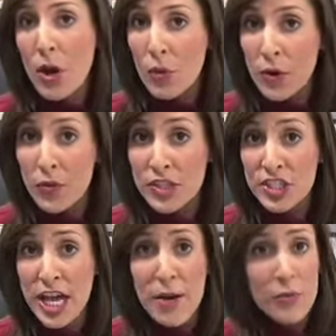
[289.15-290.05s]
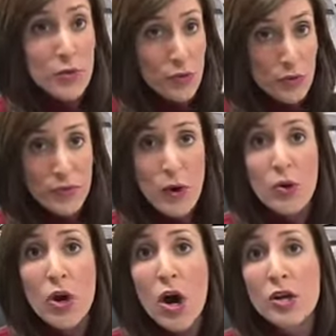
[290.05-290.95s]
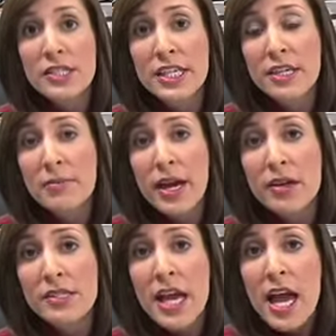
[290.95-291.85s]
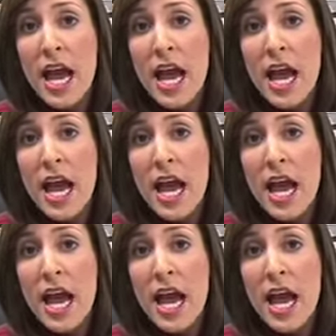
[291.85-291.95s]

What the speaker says: We reached out through phone calls, emails,